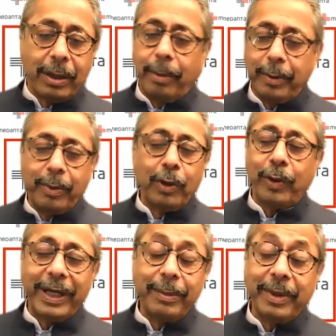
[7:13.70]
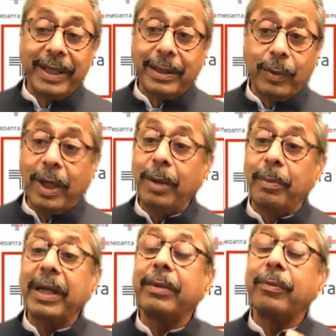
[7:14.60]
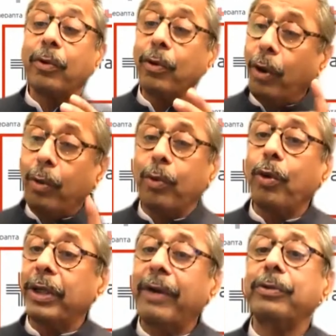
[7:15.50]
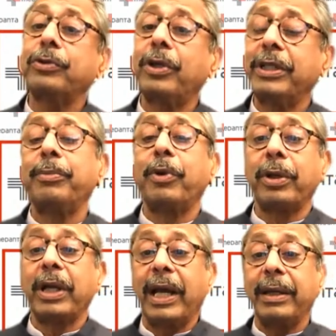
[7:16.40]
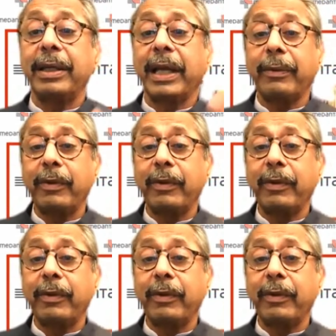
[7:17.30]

comparable to anybody in the world, but no, that was not the important.